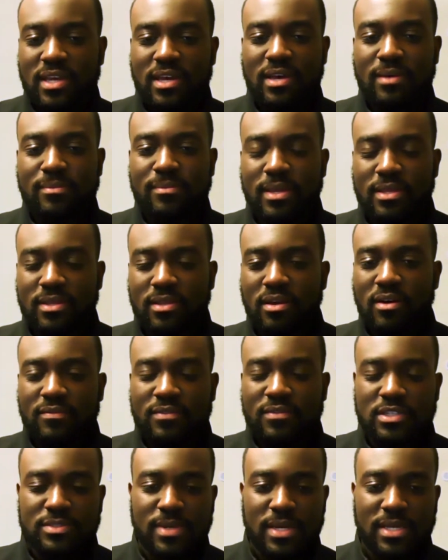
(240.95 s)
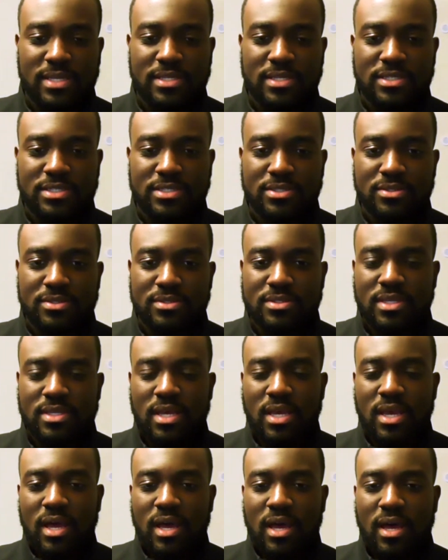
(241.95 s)
mental health nurse practitioners,
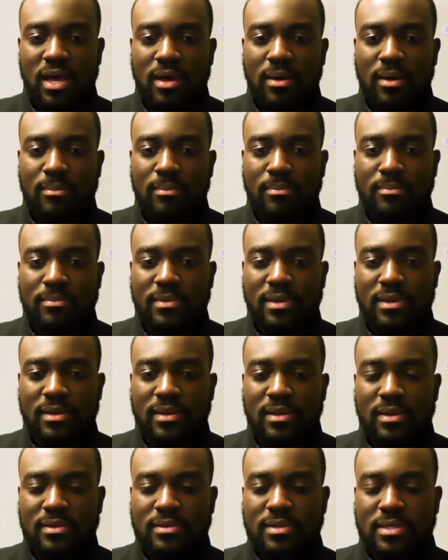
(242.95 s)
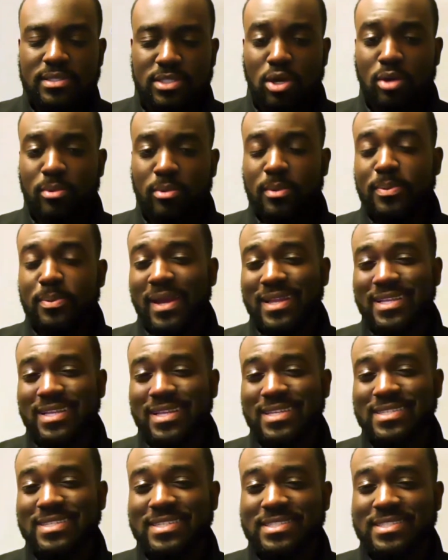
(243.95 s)
the scope of practice
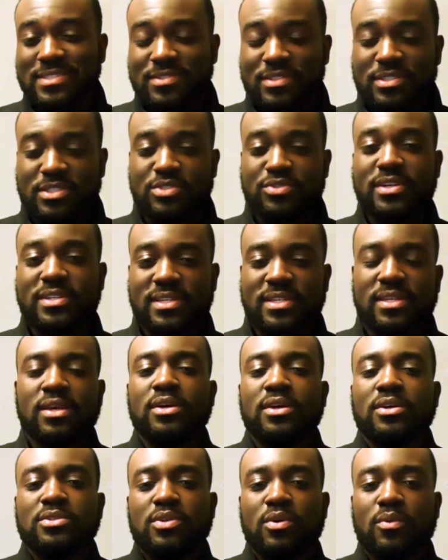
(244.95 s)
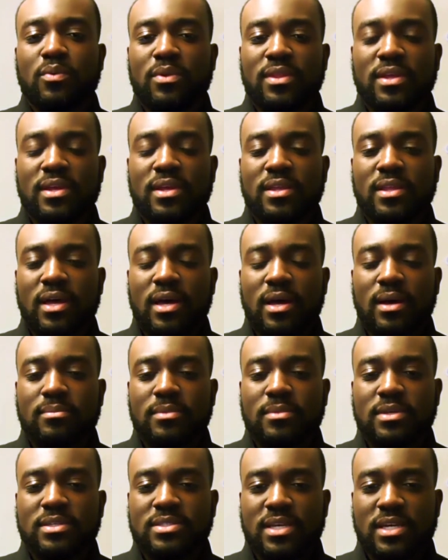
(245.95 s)
is restricted. So within
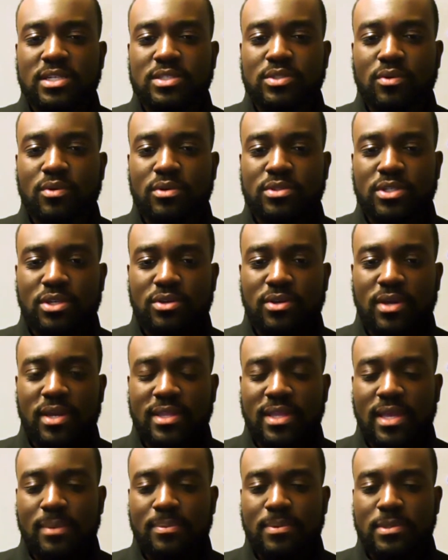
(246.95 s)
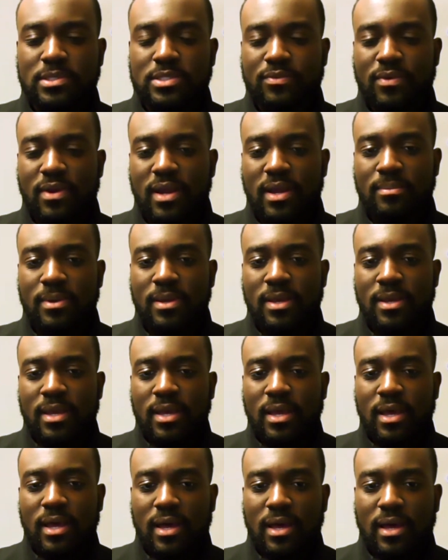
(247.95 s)
the state of Georgia, you cannot prescribe
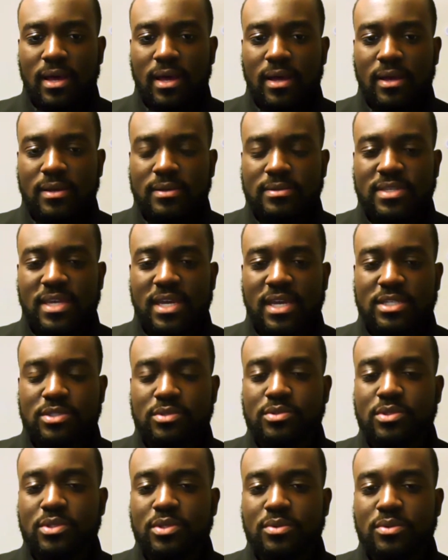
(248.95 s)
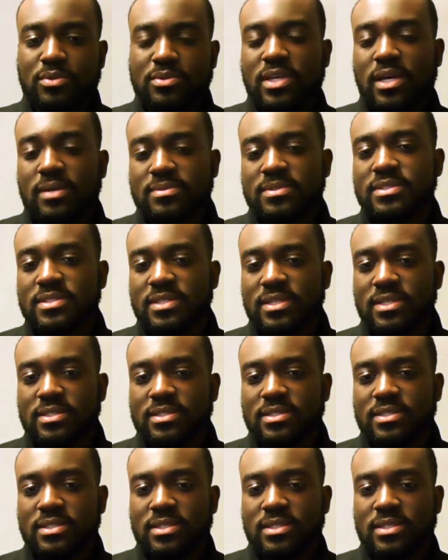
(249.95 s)
Schedule II substances